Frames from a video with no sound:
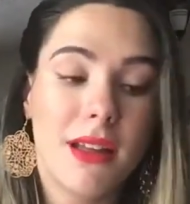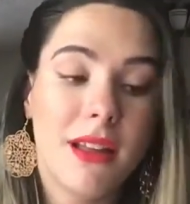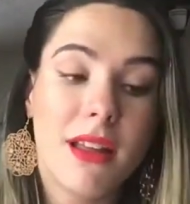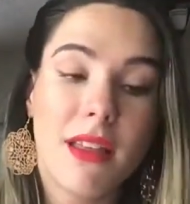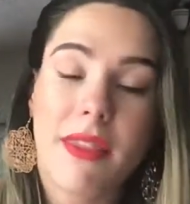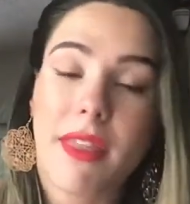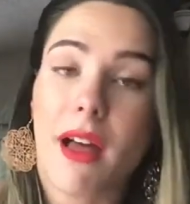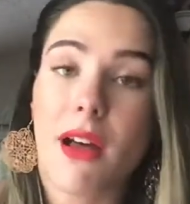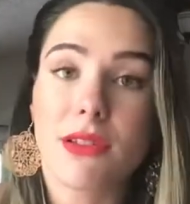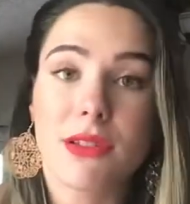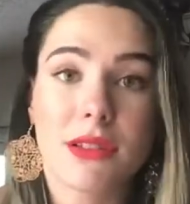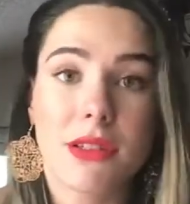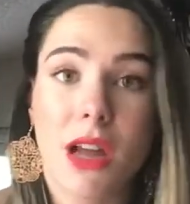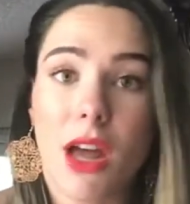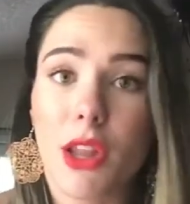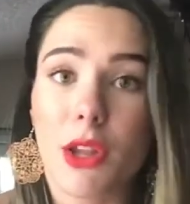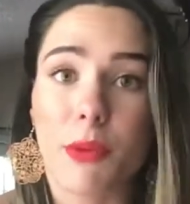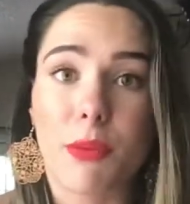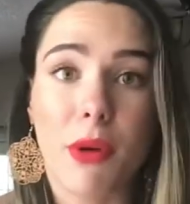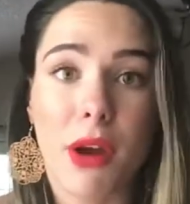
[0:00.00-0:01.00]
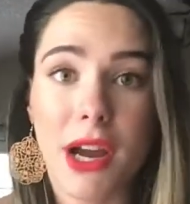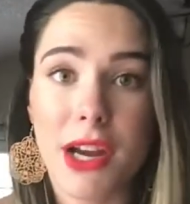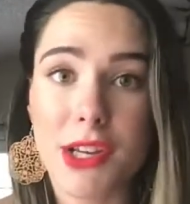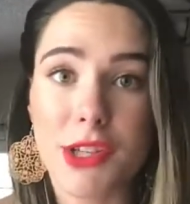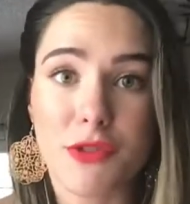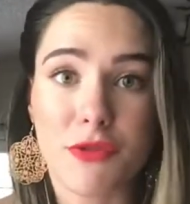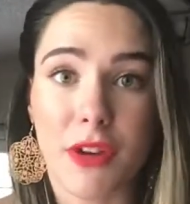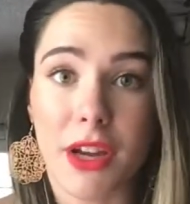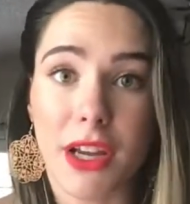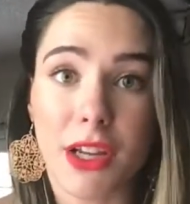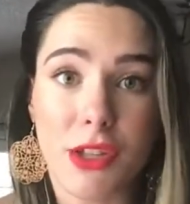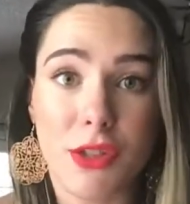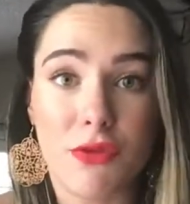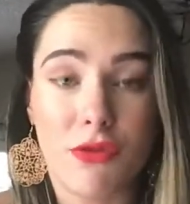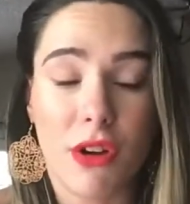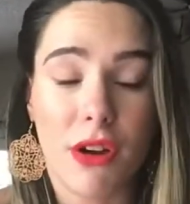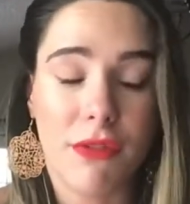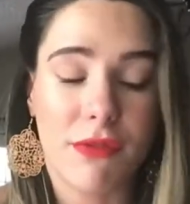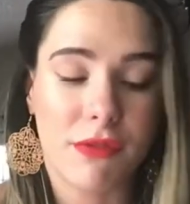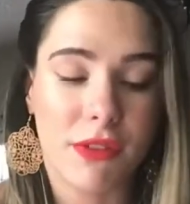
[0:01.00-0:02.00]
$1,000 price range
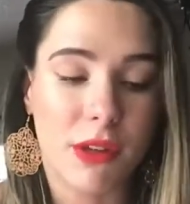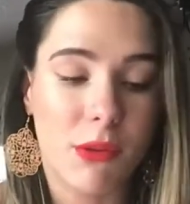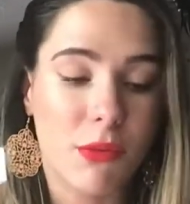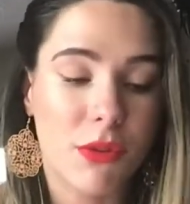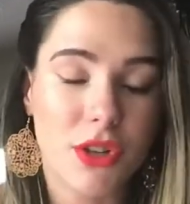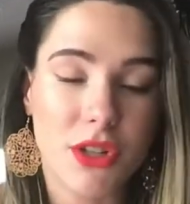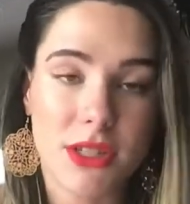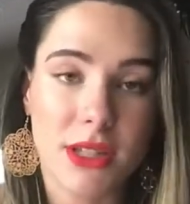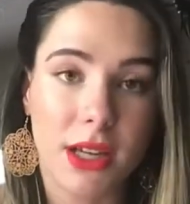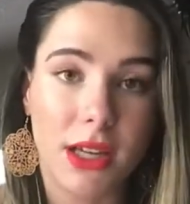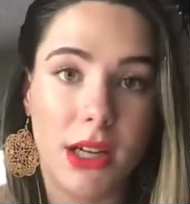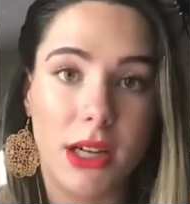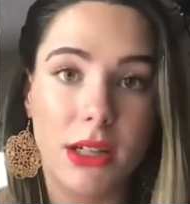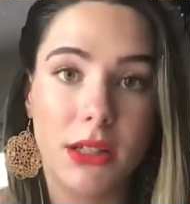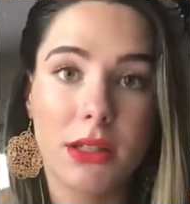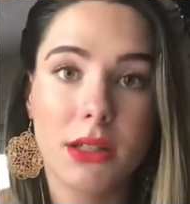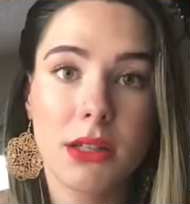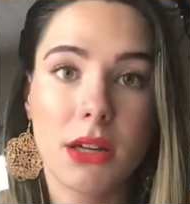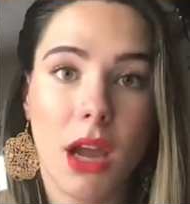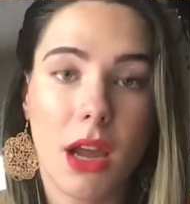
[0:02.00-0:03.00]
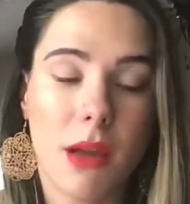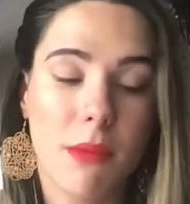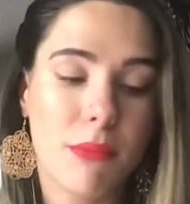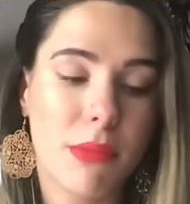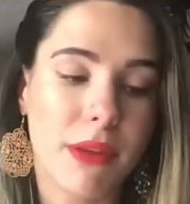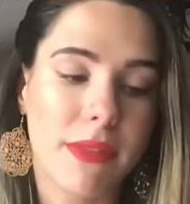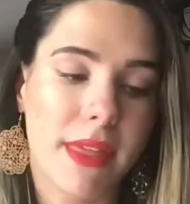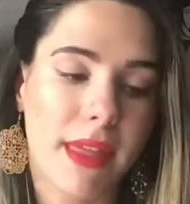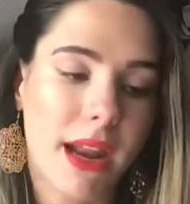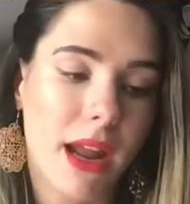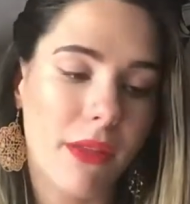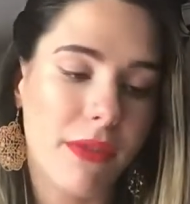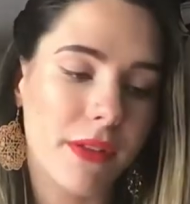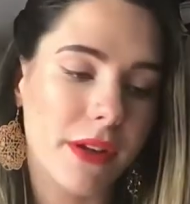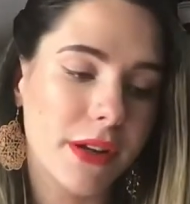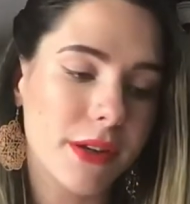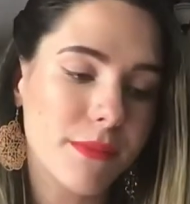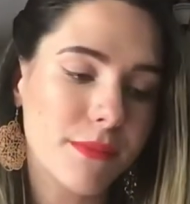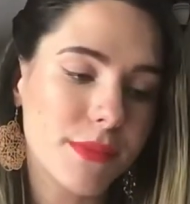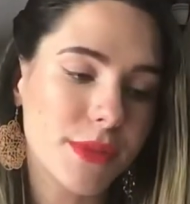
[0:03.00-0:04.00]
roughly, we're just gonna put that out
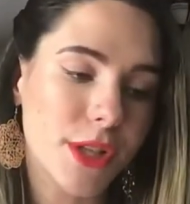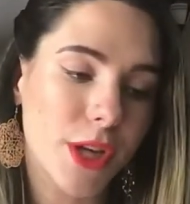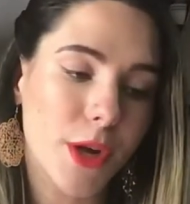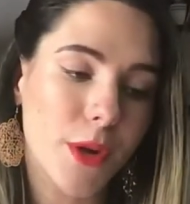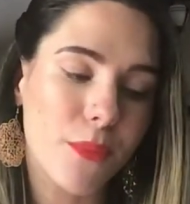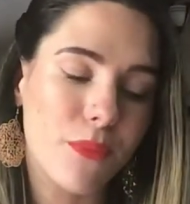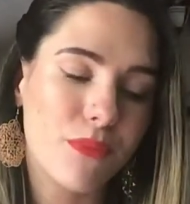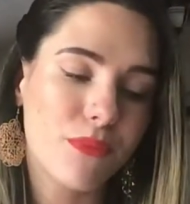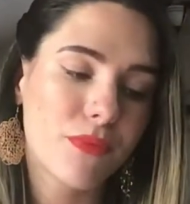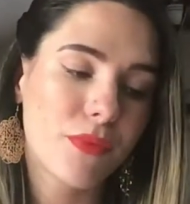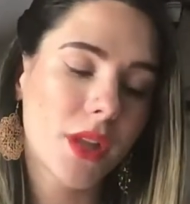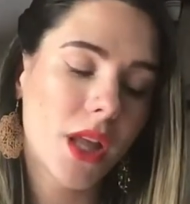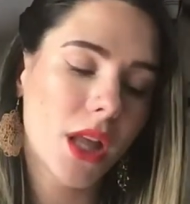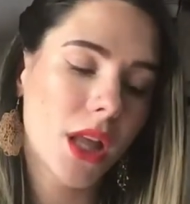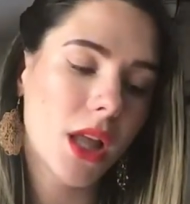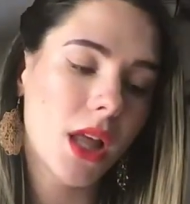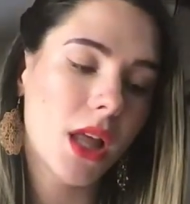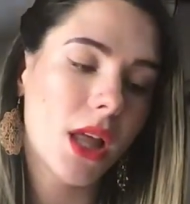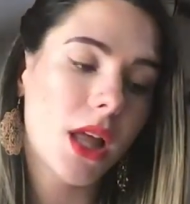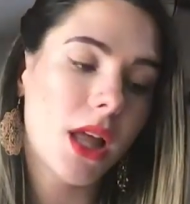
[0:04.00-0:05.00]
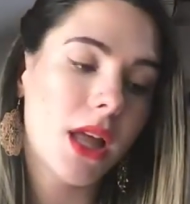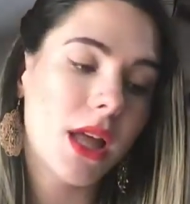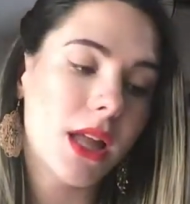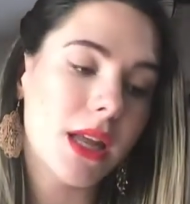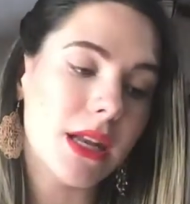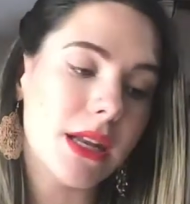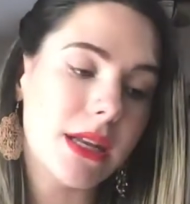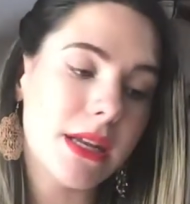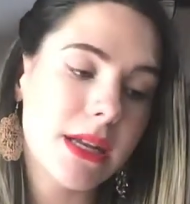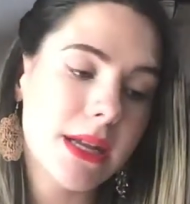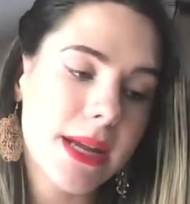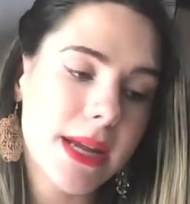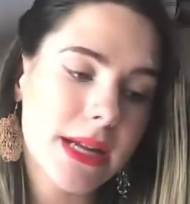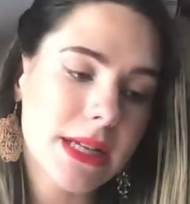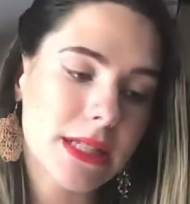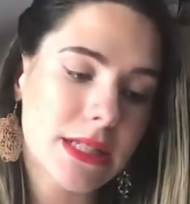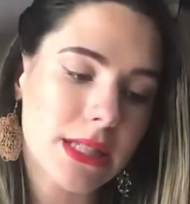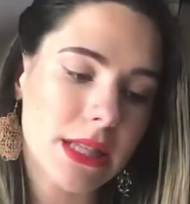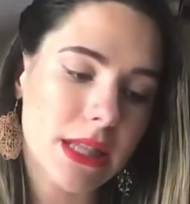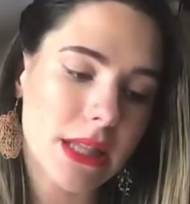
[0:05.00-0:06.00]
there. So
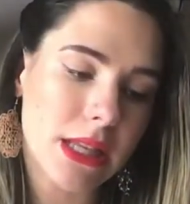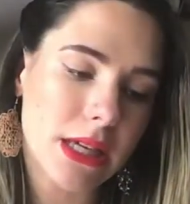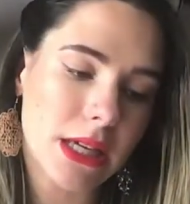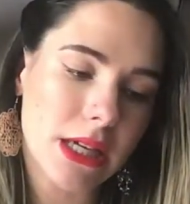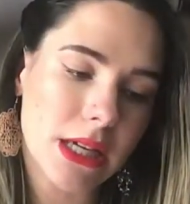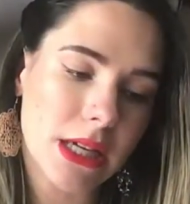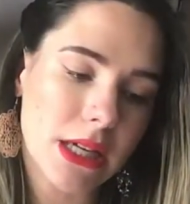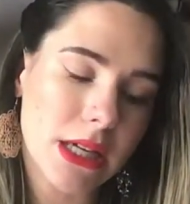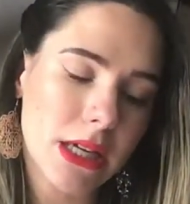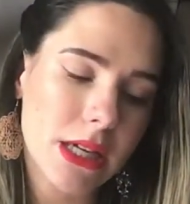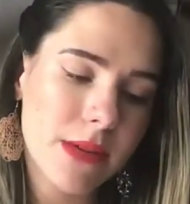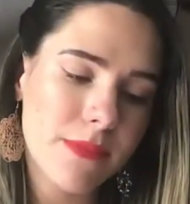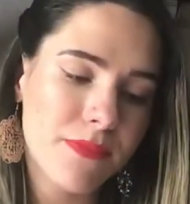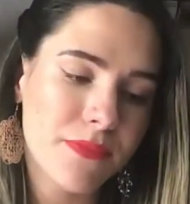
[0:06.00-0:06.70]
next thing,